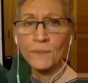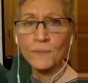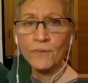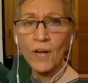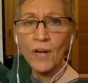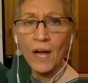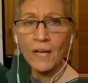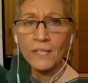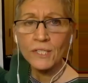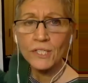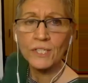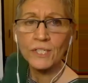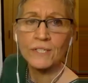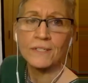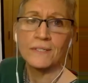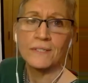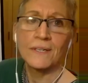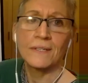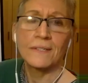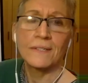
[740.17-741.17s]
of
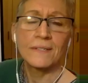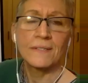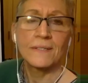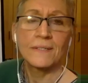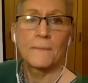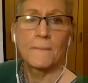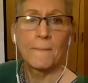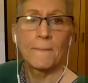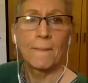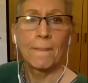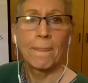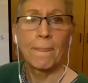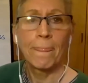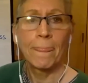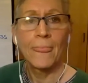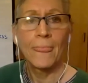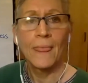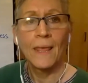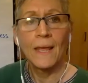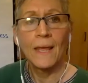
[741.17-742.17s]
consciousness.
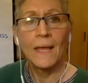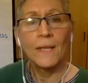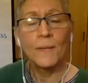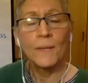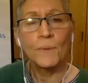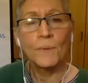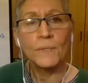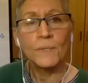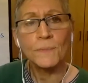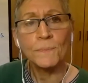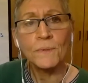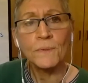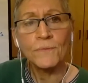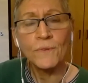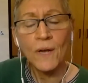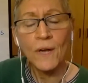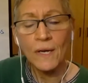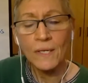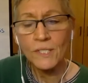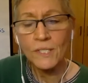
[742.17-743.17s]
Principle of
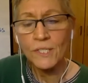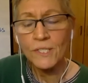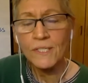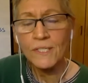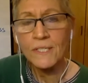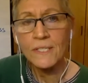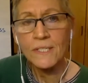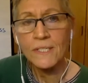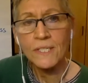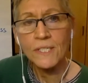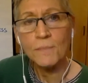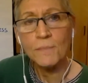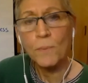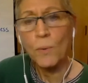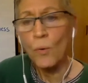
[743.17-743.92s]
consciousness is